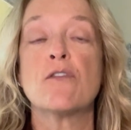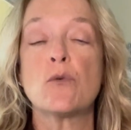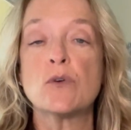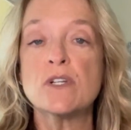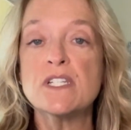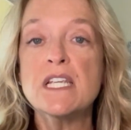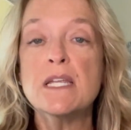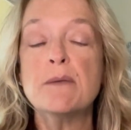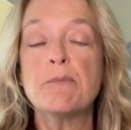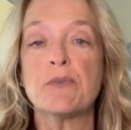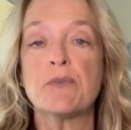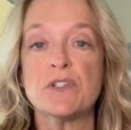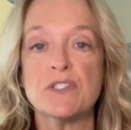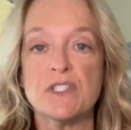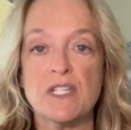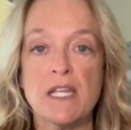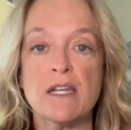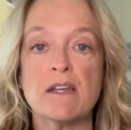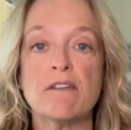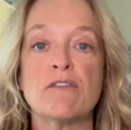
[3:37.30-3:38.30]

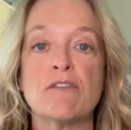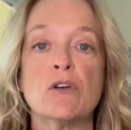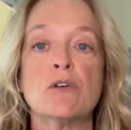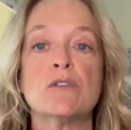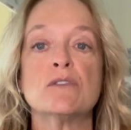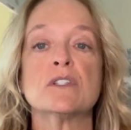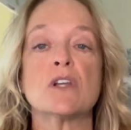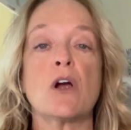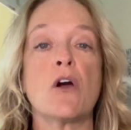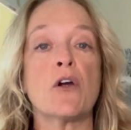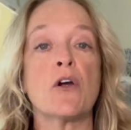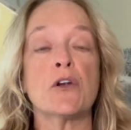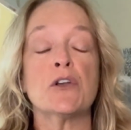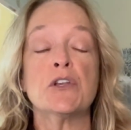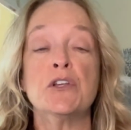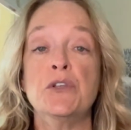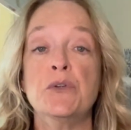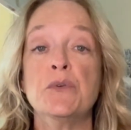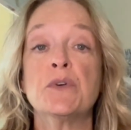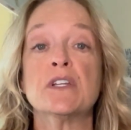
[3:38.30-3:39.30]
14% of those are
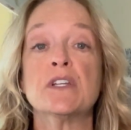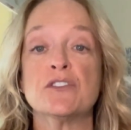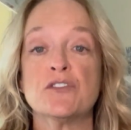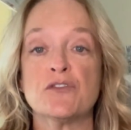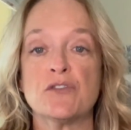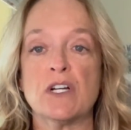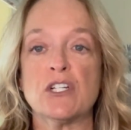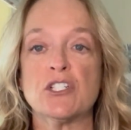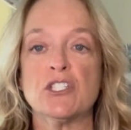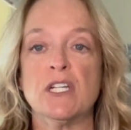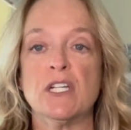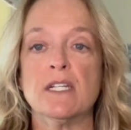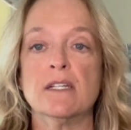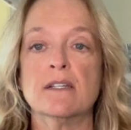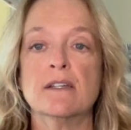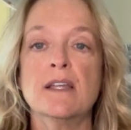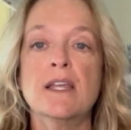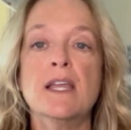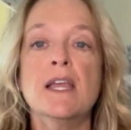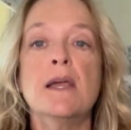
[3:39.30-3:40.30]
new construction.
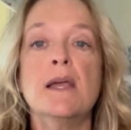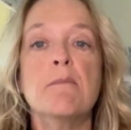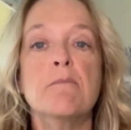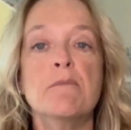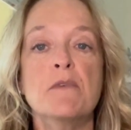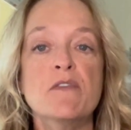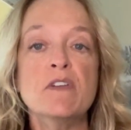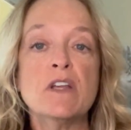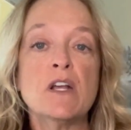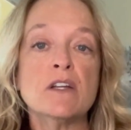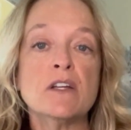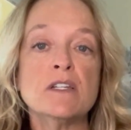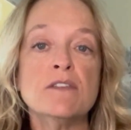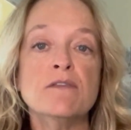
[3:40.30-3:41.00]
Moving on